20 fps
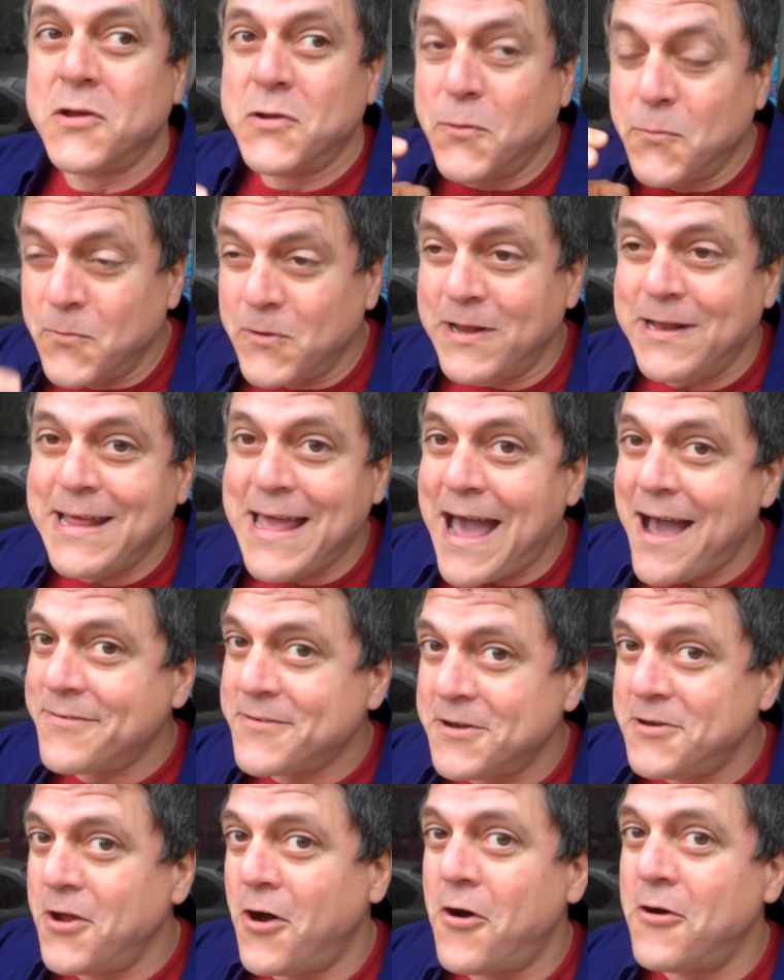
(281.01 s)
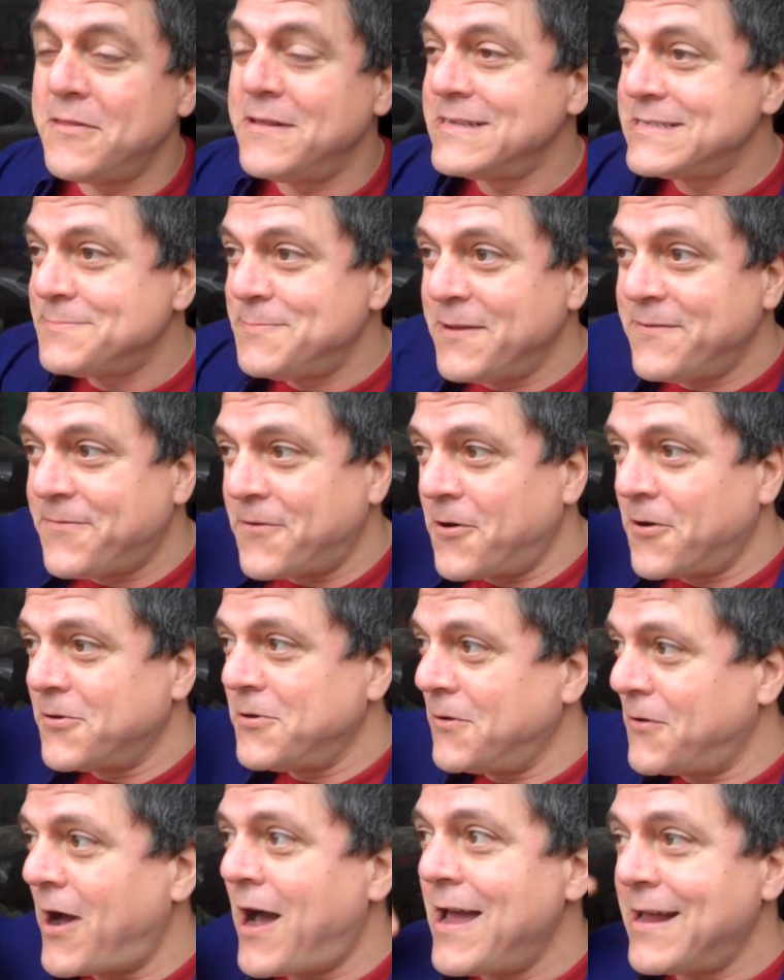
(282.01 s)
You really have to know this before
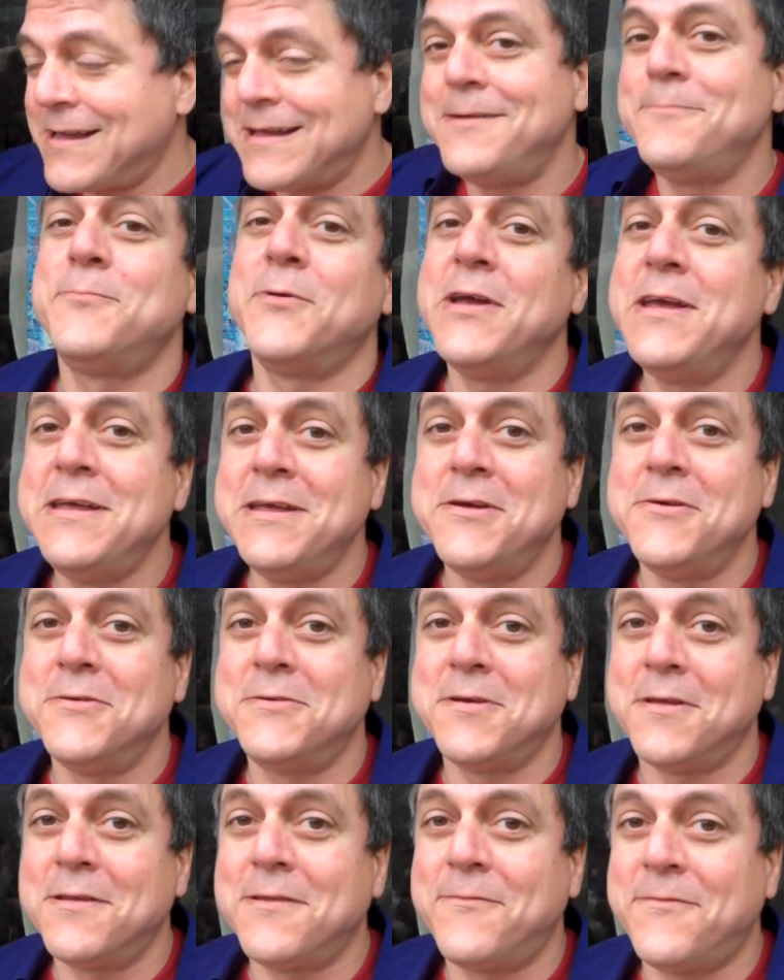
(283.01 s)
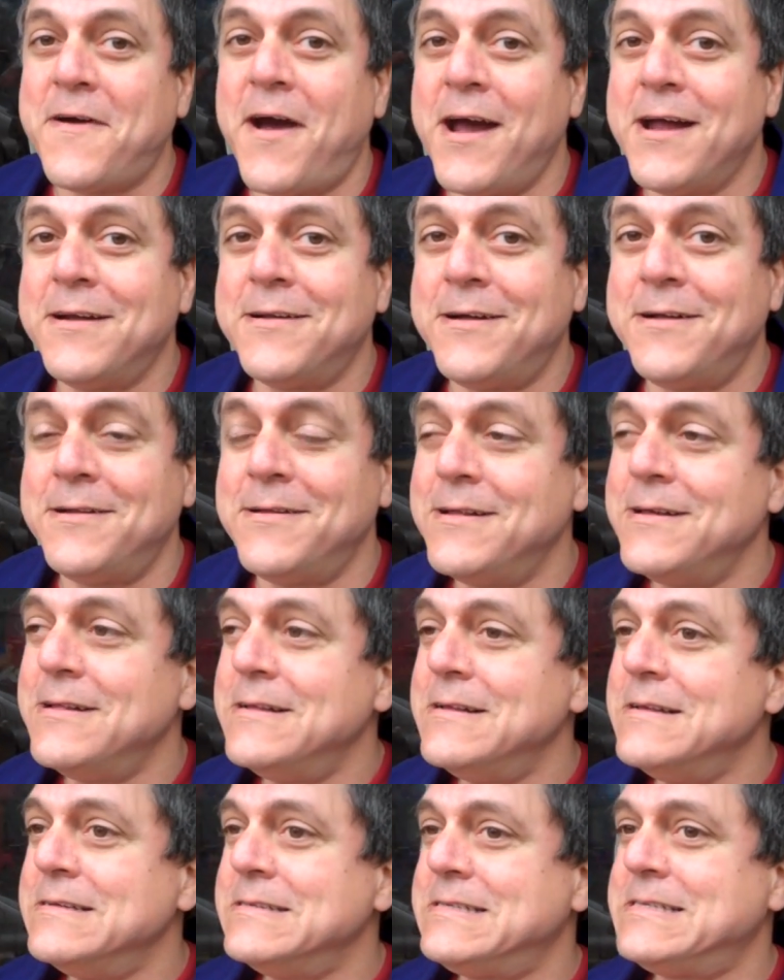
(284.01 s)
I can bring you to the final
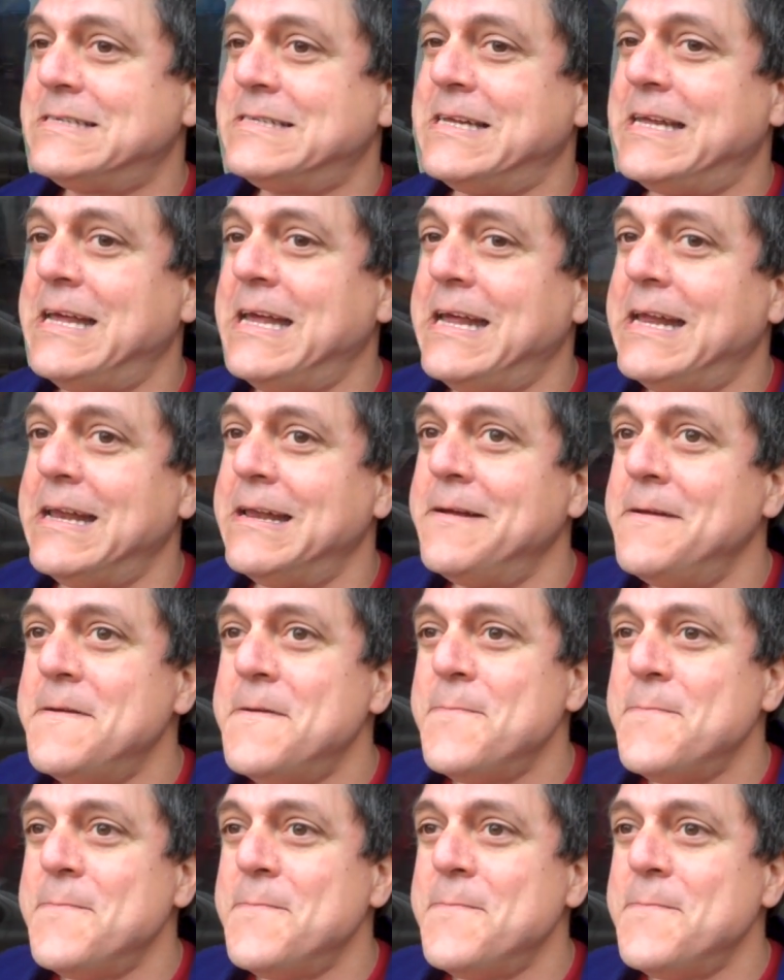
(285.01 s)
scene.